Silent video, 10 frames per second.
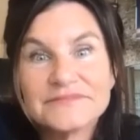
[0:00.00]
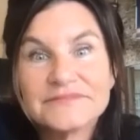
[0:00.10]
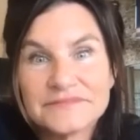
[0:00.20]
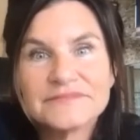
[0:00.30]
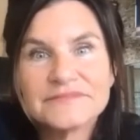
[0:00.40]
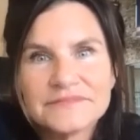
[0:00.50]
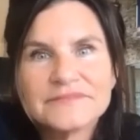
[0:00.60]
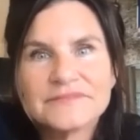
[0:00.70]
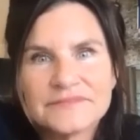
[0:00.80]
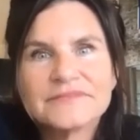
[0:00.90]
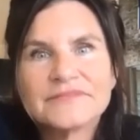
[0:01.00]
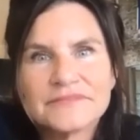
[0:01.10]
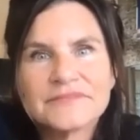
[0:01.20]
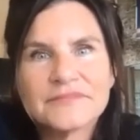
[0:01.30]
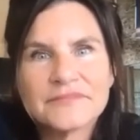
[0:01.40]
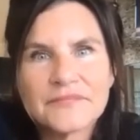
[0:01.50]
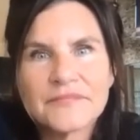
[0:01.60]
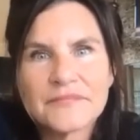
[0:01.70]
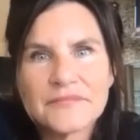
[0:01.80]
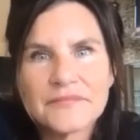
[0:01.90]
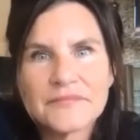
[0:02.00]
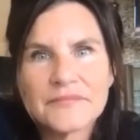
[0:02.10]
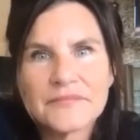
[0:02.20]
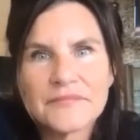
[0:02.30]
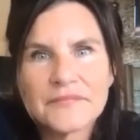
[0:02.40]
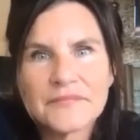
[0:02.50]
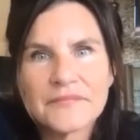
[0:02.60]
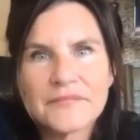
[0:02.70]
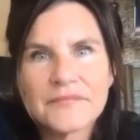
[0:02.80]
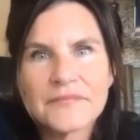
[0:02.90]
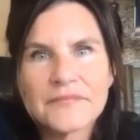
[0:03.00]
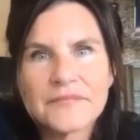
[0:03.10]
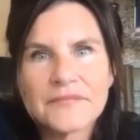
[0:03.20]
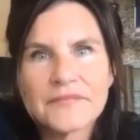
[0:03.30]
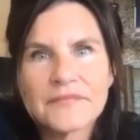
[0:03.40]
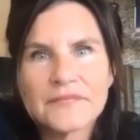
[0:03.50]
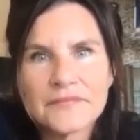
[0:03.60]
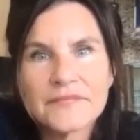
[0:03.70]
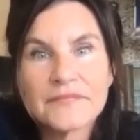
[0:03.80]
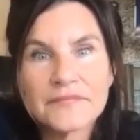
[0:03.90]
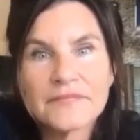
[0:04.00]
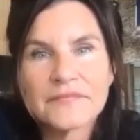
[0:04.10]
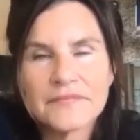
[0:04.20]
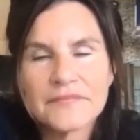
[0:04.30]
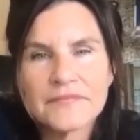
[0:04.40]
(silent)